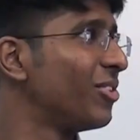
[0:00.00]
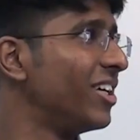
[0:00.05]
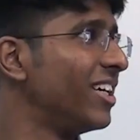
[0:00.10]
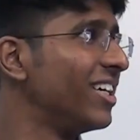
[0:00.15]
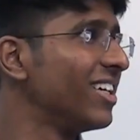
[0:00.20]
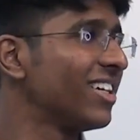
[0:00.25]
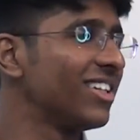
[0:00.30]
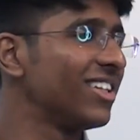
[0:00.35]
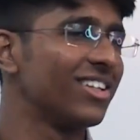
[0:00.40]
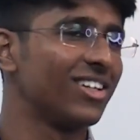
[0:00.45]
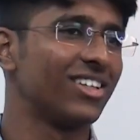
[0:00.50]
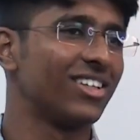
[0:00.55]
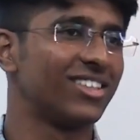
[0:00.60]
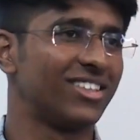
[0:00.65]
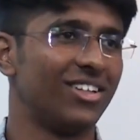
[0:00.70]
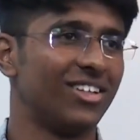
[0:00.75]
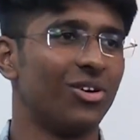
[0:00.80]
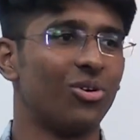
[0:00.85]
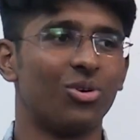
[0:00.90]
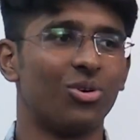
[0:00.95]
for India. They are
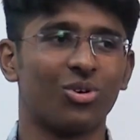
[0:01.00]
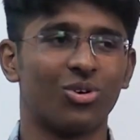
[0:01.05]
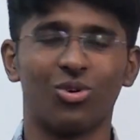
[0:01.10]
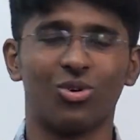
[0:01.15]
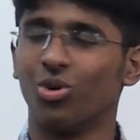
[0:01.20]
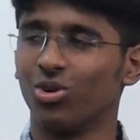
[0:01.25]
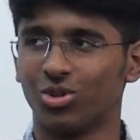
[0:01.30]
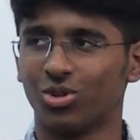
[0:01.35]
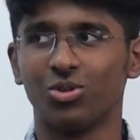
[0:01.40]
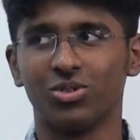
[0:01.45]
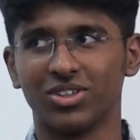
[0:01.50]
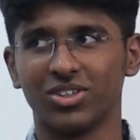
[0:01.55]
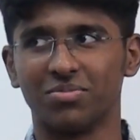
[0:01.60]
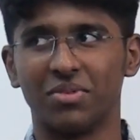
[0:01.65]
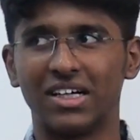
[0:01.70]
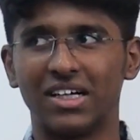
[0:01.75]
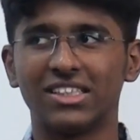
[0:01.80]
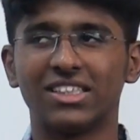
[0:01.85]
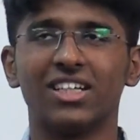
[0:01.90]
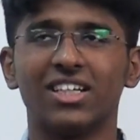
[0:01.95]
still going to go through
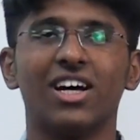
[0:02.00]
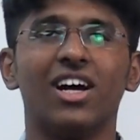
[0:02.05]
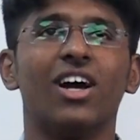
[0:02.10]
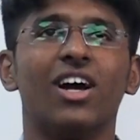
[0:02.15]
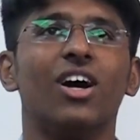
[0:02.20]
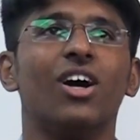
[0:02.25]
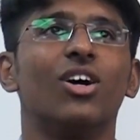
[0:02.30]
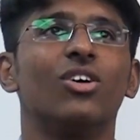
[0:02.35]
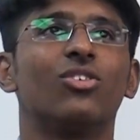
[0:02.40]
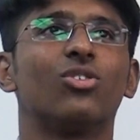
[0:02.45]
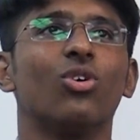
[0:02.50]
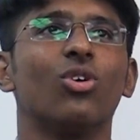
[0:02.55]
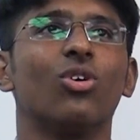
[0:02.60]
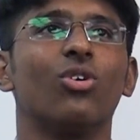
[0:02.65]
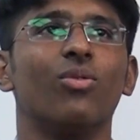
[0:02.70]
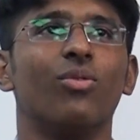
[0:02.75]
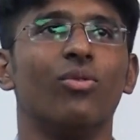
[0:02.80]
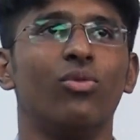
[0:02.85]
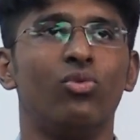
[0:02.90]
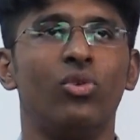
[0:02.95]
this match.
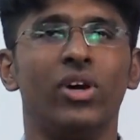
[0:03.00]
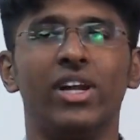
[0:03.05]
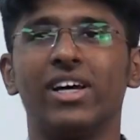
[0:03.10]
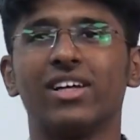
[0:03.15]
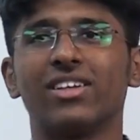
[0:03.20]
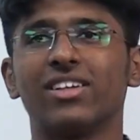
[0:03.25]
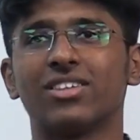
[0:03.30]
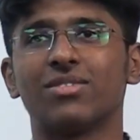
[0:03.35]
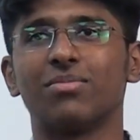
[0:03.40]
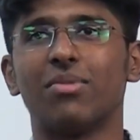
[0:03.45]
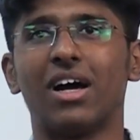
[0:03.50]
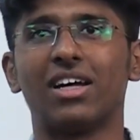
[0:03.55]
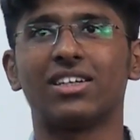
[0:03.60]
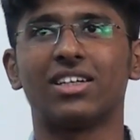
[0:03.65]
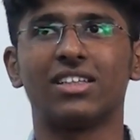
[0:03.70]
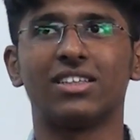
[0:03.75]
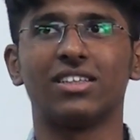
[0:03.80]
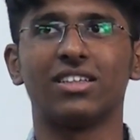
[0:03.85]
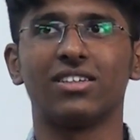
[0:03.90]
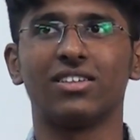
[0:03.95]
So winning this
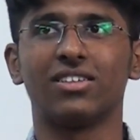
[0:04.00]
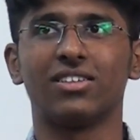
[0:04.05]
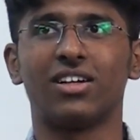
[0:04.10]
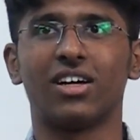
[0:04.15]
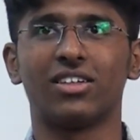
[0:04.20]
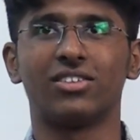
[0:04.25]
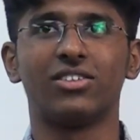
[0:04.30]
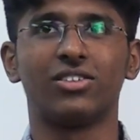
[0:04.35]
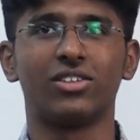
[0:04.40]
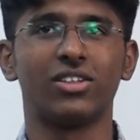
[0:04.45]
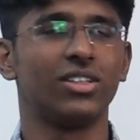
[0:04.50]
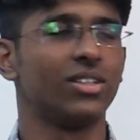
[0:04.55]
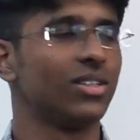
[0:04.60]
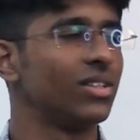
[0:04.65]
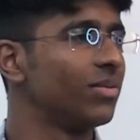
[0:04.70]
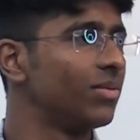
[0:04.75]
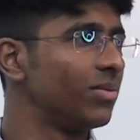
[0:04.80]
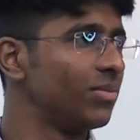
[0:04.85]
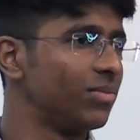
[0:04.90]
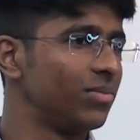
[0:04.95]
match, I think, doesn't
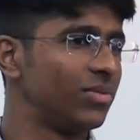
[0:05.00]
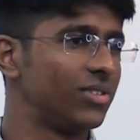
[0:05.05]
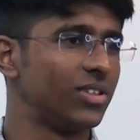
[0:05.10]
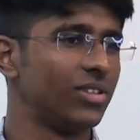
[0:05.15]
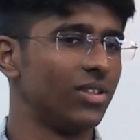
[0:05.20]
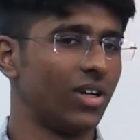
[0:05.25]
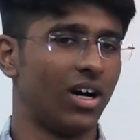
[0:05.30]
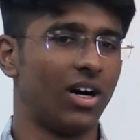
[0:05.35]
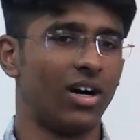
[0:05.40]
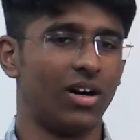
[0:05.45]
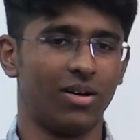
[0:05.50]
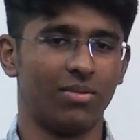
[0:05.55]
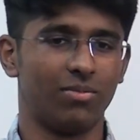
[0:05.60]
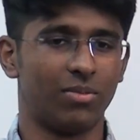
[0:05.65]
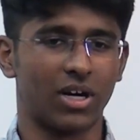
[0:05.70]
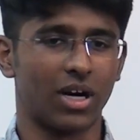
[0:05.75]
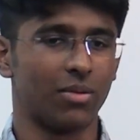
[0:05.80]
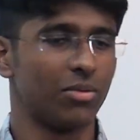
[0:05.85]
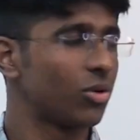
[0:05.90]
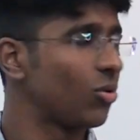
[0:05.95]
really
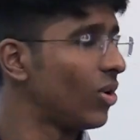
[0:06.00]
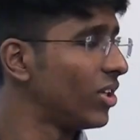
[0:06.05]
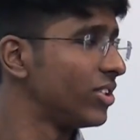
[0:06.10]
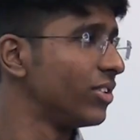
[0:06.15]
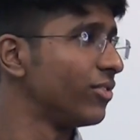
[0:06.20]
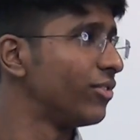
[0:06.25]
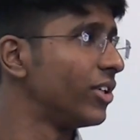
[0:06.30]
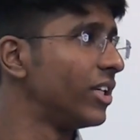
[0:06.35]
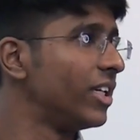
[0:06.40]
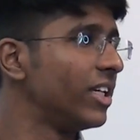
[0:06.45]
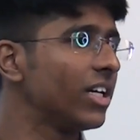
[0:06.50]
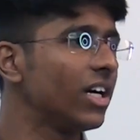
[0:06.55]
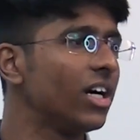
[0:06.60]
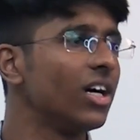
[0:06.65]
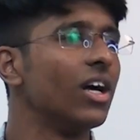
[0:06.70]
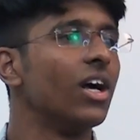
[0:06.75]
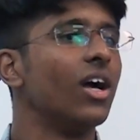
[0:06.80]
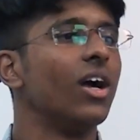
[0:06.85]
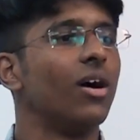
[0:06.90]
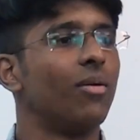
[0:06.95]
become a question for
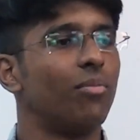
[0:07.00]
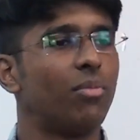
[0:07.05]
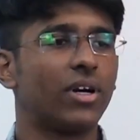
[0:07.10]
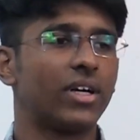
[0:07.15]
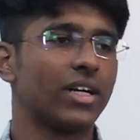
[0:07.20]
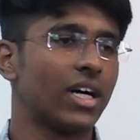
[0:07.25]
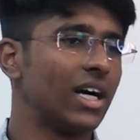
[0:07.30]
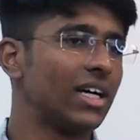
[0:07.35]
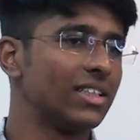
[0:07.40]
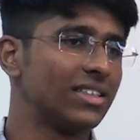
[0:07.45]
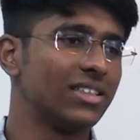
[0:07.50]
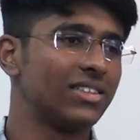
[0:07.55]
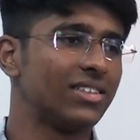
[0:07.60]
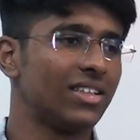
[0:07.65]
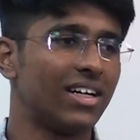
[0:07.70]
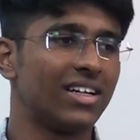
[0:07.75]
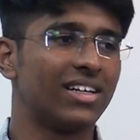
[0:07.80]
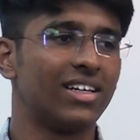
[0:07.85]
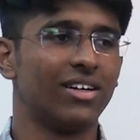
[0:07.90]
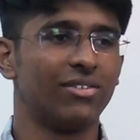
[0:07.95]
India. But yeah, as he
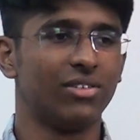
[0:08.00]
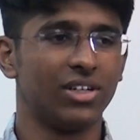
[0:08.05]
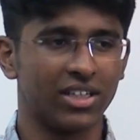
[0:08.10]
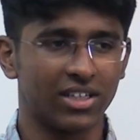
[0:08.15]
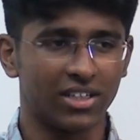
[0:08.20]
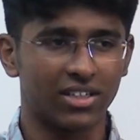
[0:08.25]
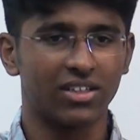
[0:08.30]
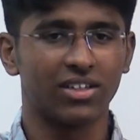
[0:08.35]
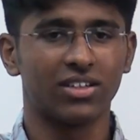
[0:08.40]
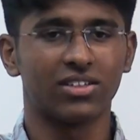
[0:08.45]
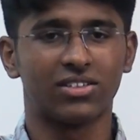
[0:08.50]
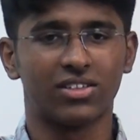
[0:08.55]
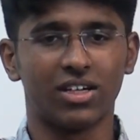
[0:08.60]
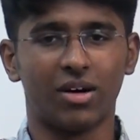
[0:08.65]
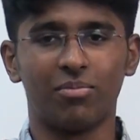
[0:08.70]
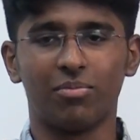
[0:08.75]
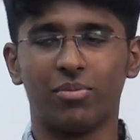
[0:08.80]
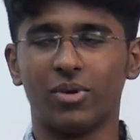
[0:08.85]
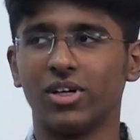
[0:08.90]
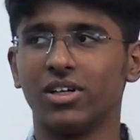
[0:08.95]
said, giving
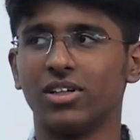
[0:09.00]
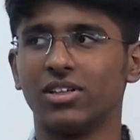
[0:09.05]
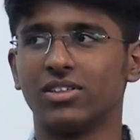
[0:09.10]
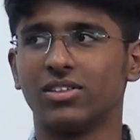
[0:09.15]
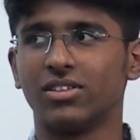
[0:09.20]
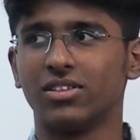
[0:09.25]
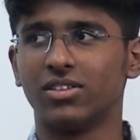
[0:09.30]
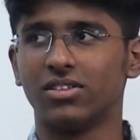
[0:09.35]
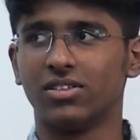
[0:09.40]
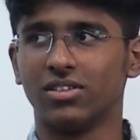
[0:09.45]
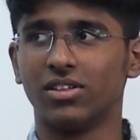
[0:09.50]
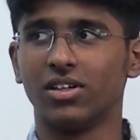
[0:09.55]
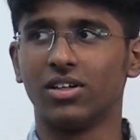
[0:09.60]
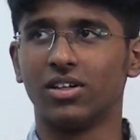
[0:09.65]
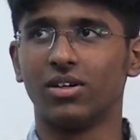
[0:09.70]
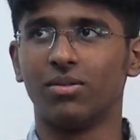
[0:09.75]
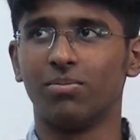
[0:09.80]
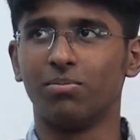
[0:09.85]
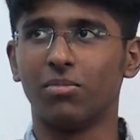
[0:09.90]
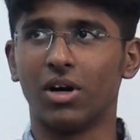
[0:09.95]
some players
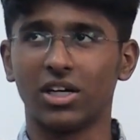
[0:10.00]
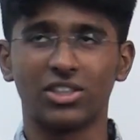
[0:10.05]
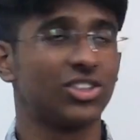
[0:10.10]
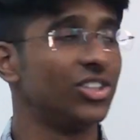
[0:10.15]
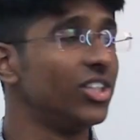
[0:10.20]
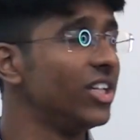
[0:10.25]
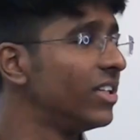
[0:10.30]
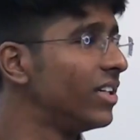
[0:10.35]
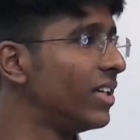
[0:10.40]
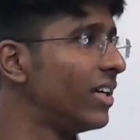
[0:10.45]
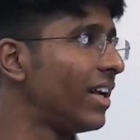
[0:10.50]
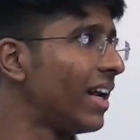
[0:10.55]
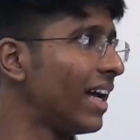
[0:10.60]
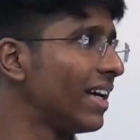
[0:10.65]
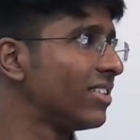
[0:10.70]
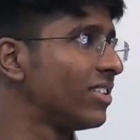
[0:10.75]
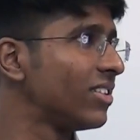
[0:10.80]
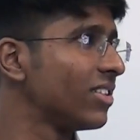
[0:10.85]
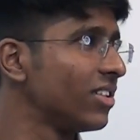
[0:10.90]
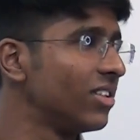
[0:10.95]
the much needed
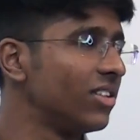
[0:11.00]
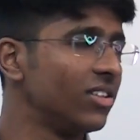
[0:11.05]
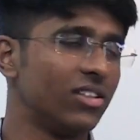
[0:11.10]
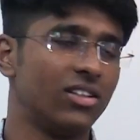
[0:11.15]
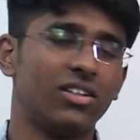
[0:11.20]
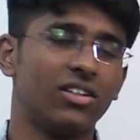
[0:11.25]
rest